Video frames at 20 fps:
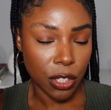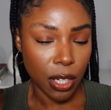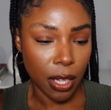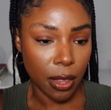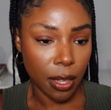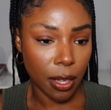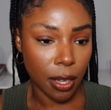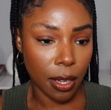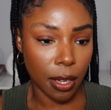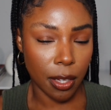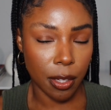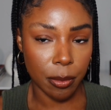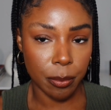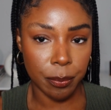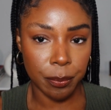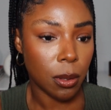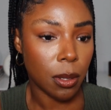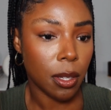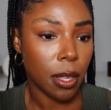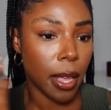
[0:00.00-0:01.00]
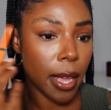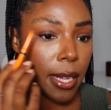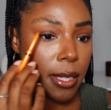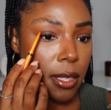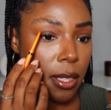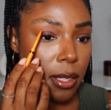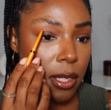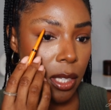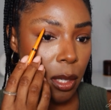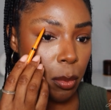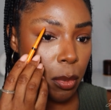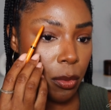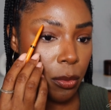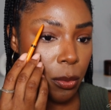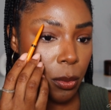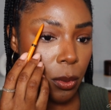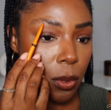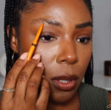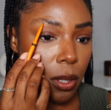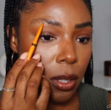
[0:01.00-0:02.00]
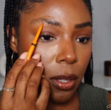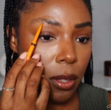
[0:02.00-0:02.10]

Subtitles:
at the end. As I said before,